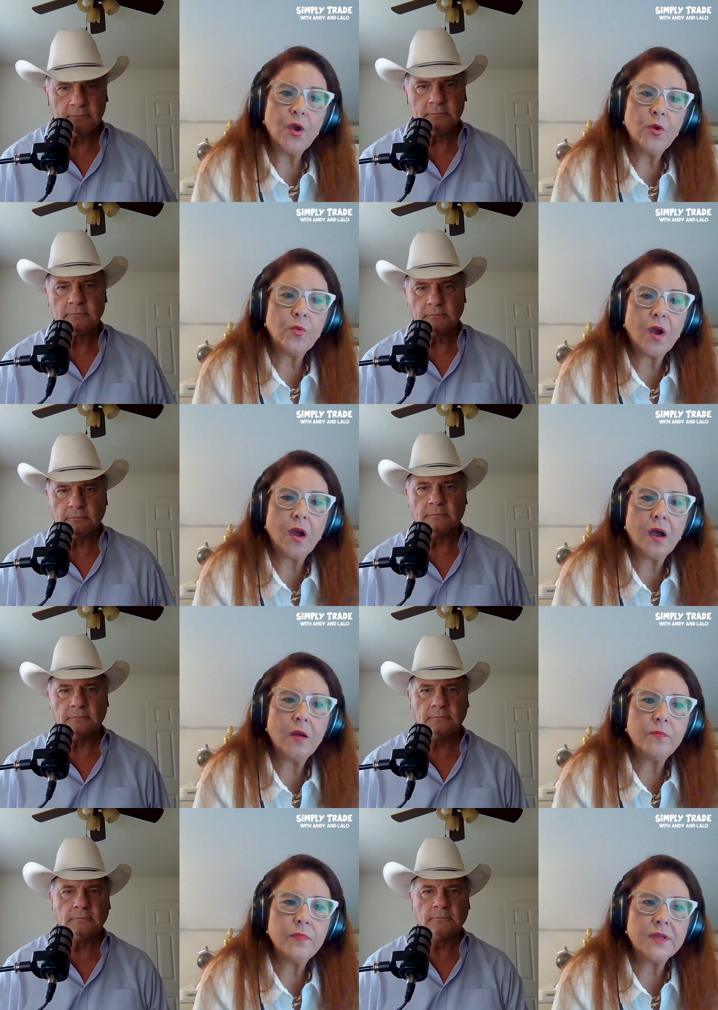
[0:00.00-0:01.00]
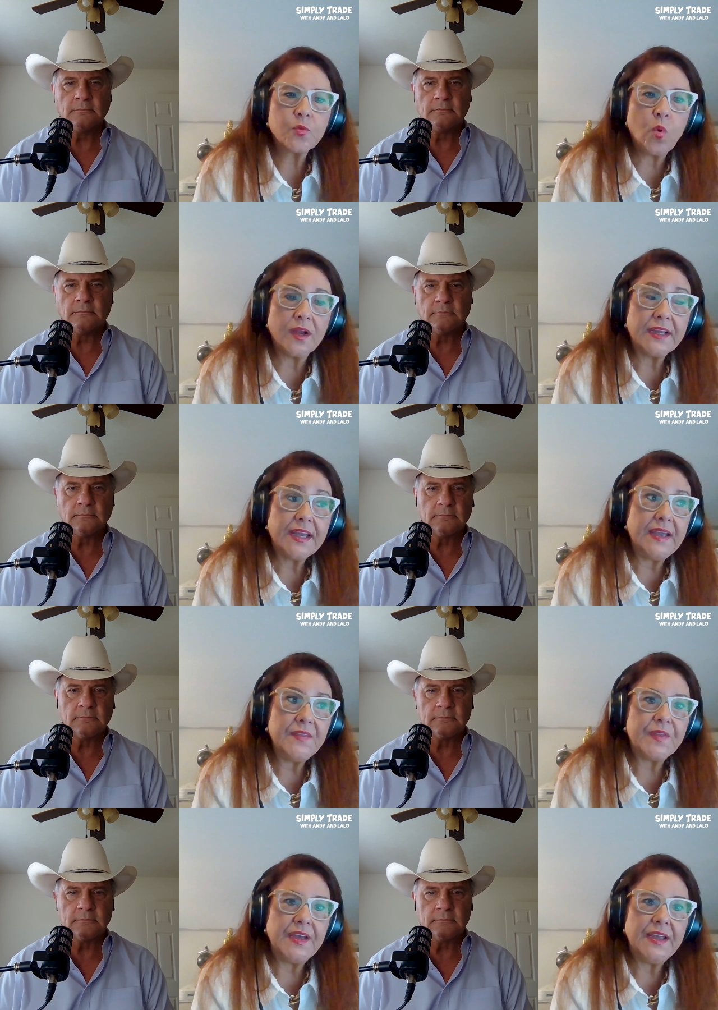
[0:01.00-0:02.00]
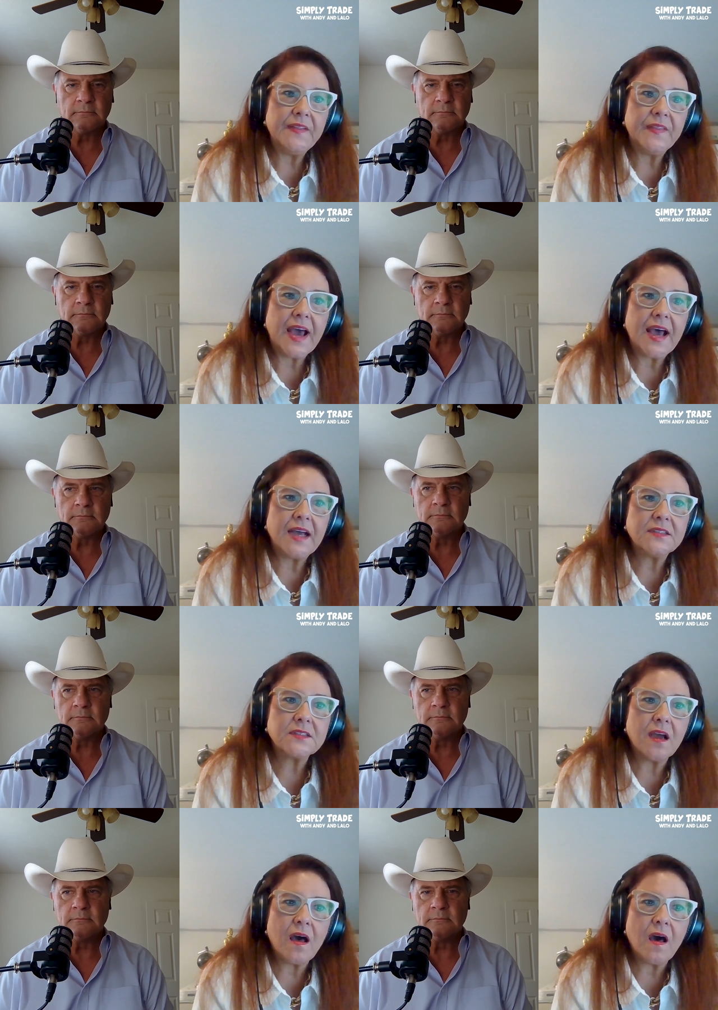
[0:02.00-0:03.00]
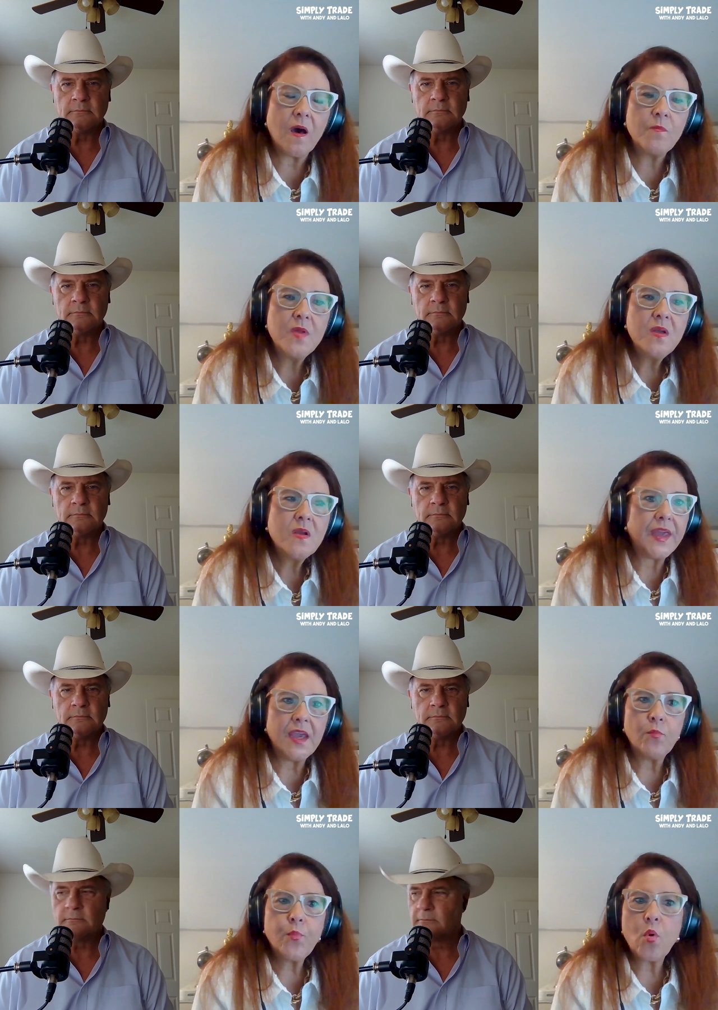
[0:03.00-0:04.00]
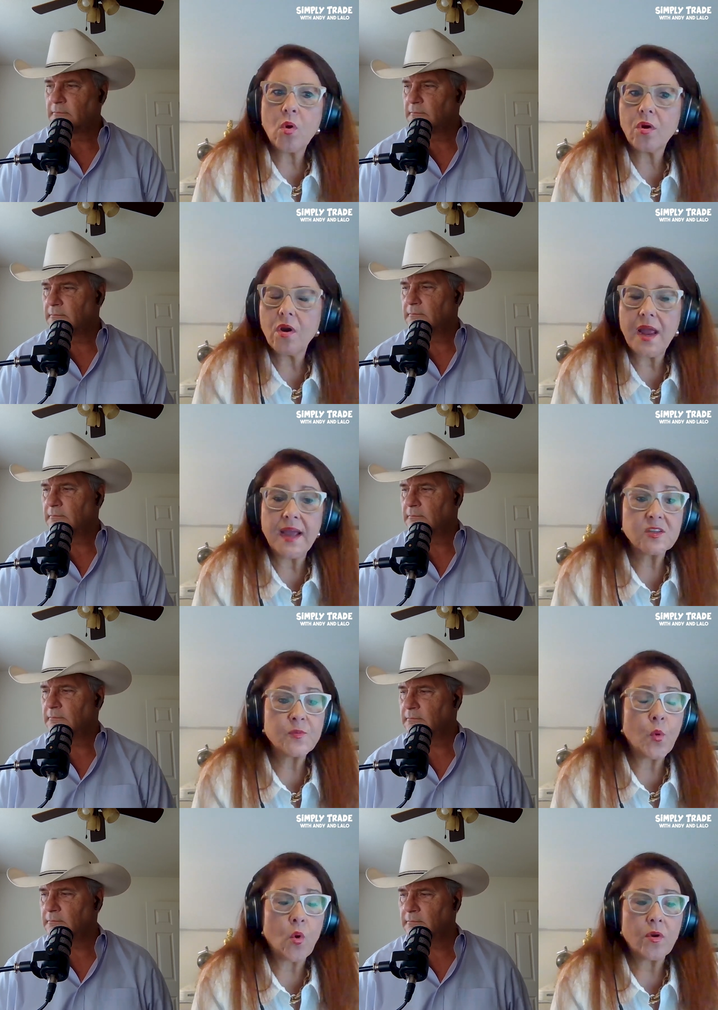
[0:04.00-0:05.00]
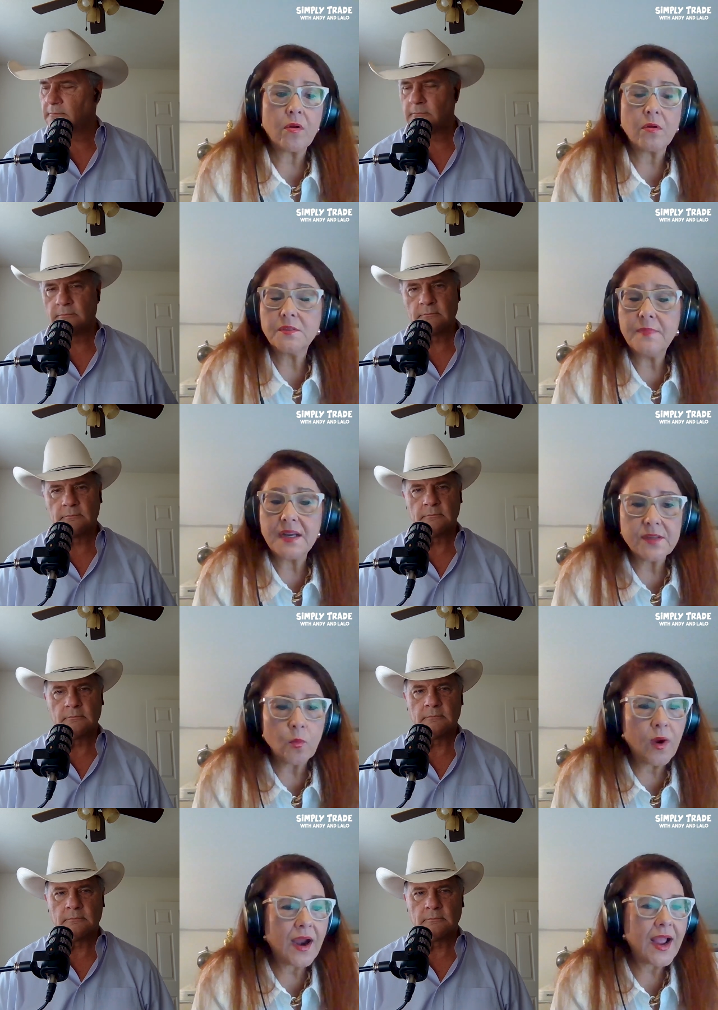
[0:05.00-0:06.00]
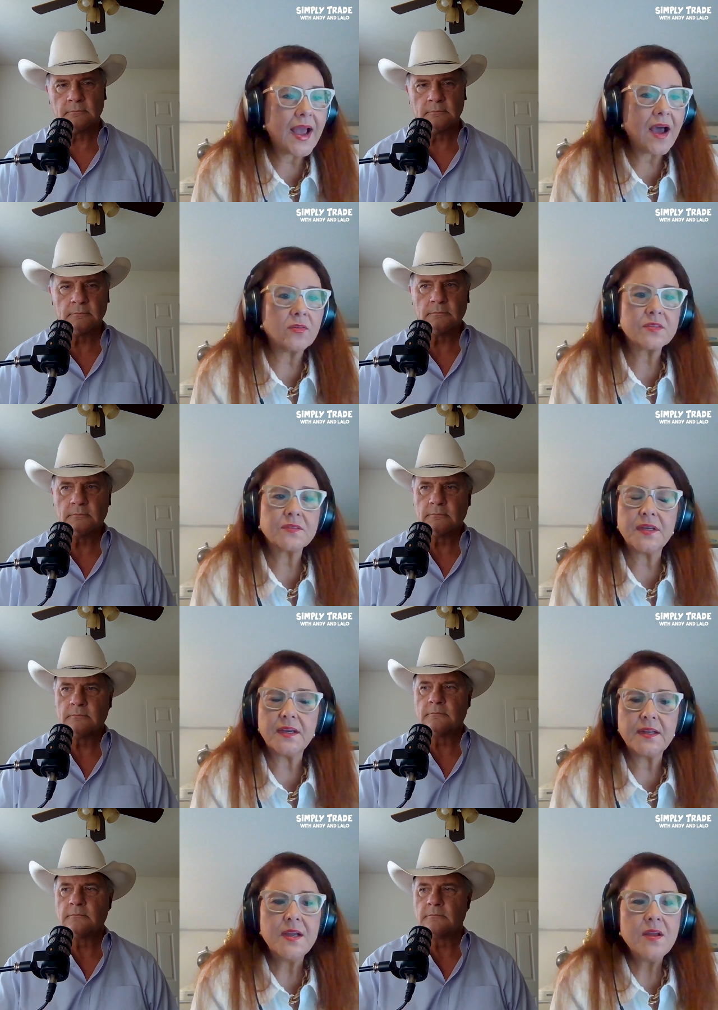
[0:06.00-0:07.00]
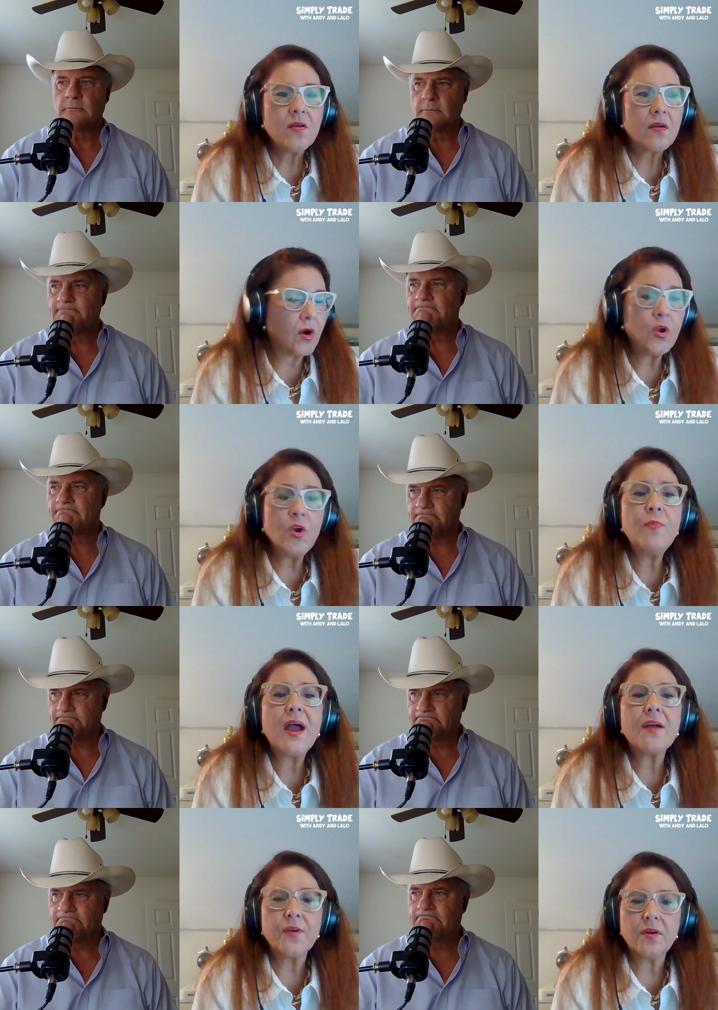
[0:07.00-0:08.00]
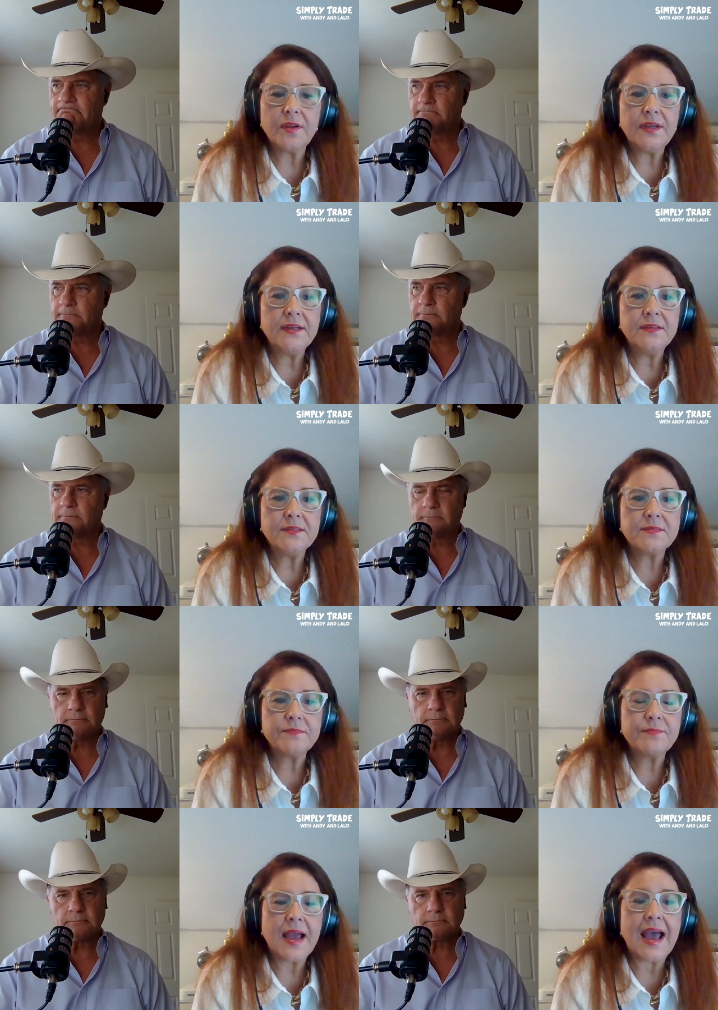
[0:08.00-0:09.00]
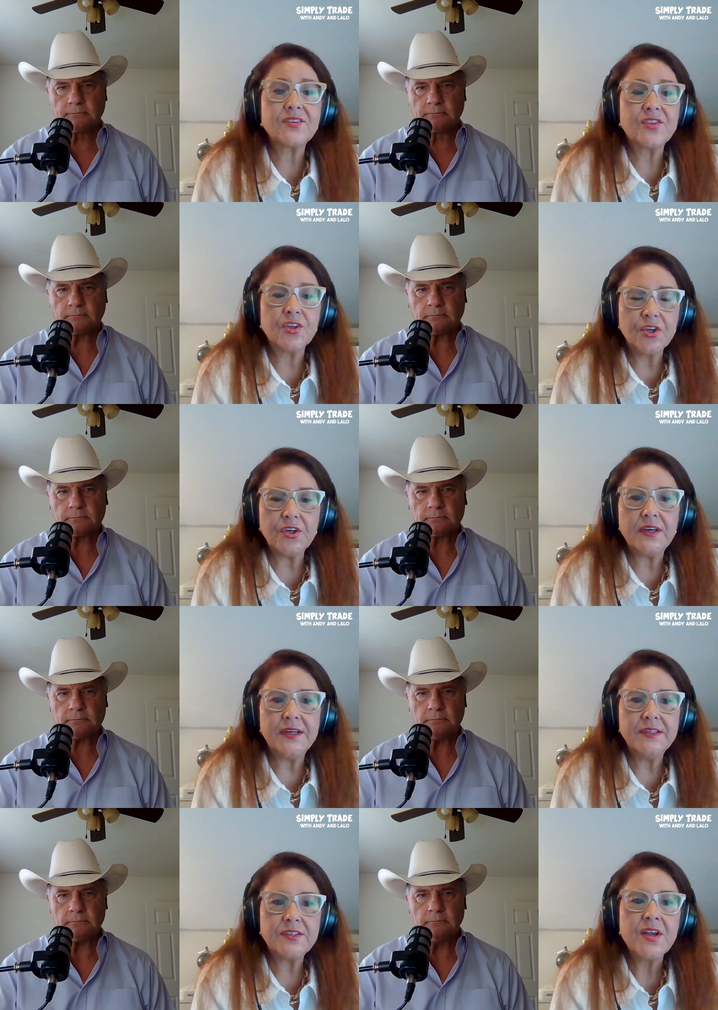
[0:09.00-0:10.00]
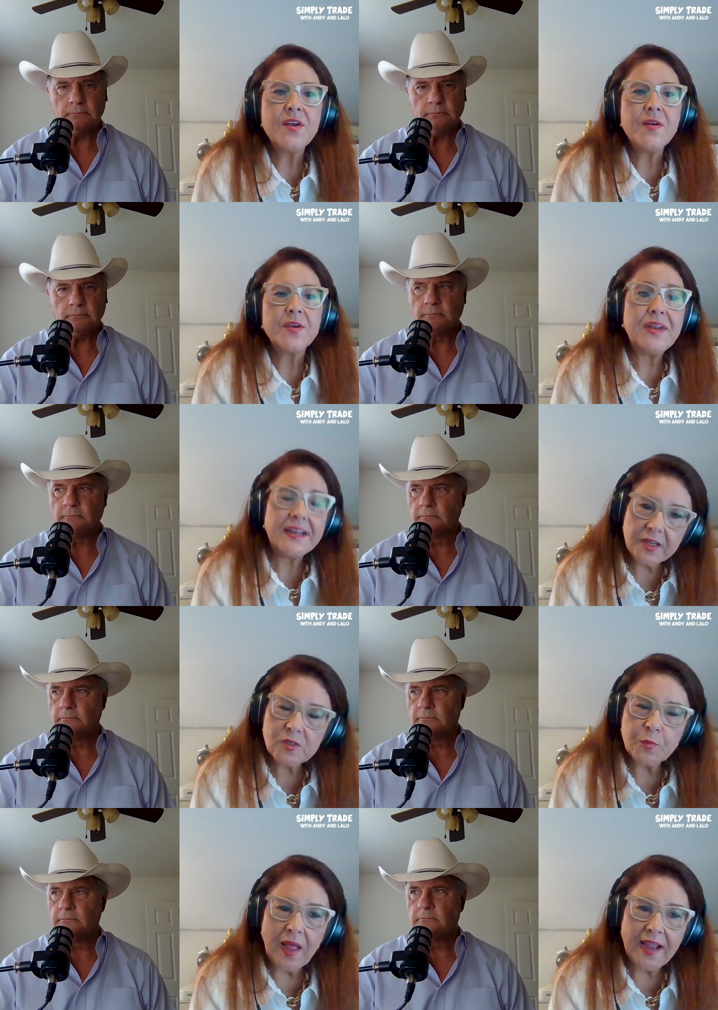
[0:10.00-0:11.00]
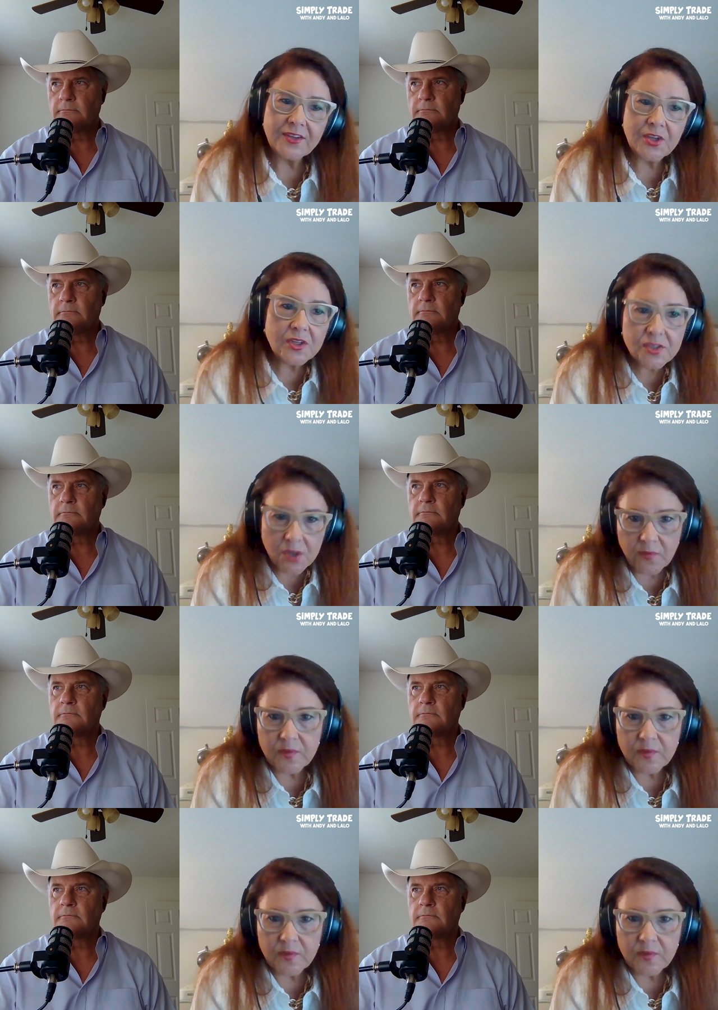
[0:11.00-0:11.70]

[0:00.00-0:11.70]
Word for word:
Speaker 1: you know mm-hmm. uh, is one key thing that um, the importer exporter or domestic warehouse that or, mm-hmm. or whomever is has the goods, you need to explain to the